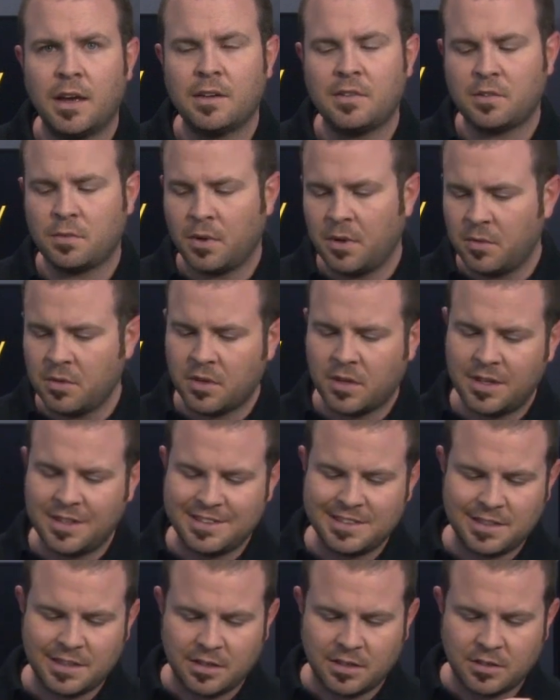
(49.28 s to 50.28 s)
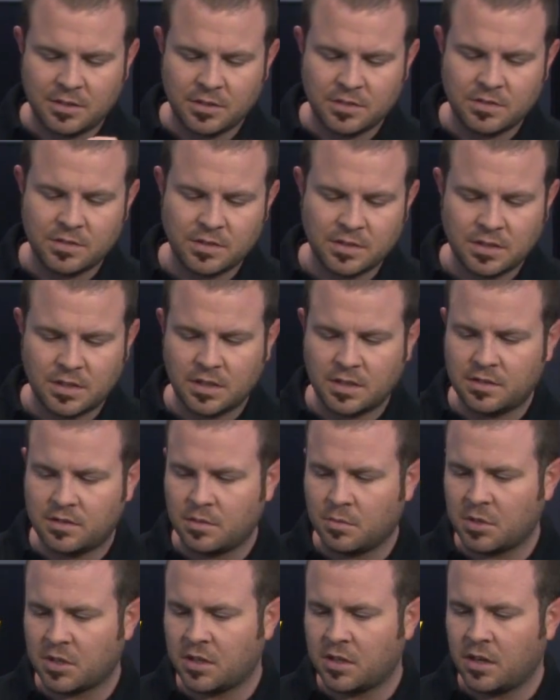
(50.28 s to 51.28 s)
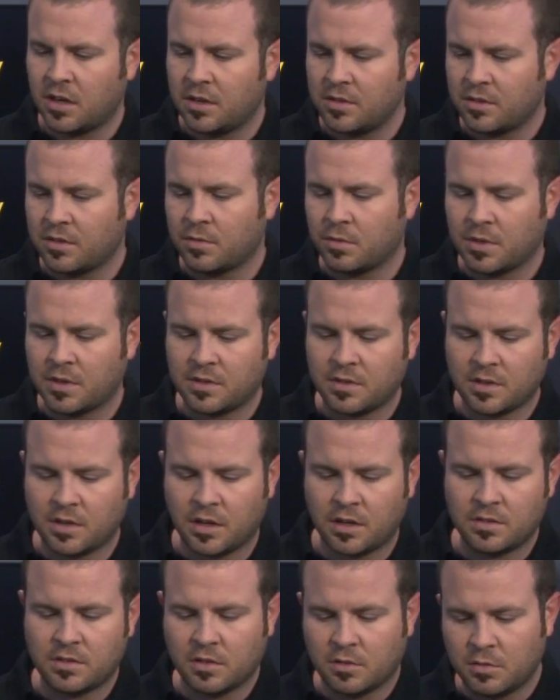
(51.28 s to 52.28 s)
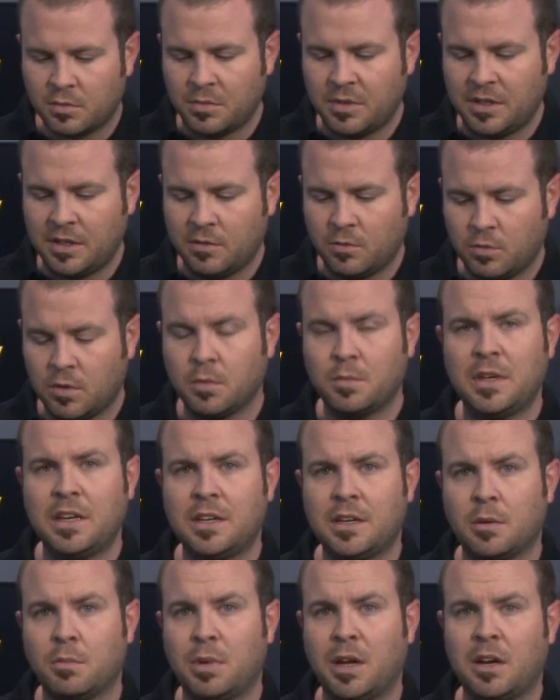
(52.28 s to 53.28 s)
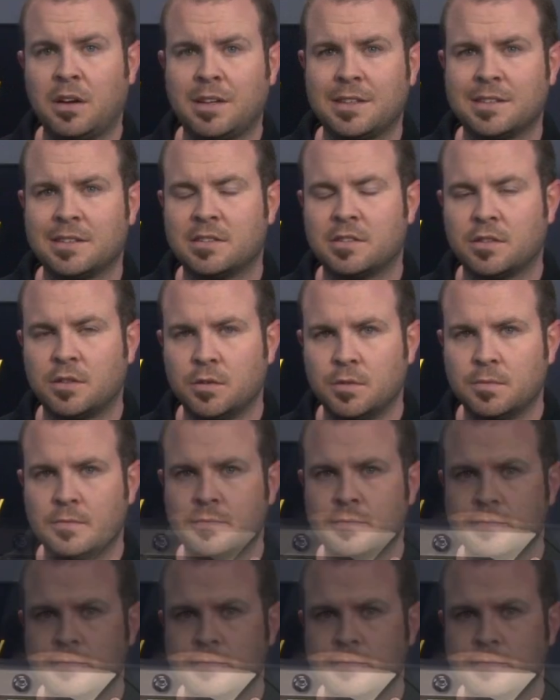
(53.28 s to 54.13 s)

so why don't we go ahead and take a closer look at some of the cards as well as the cards I will be, will be comparing this to.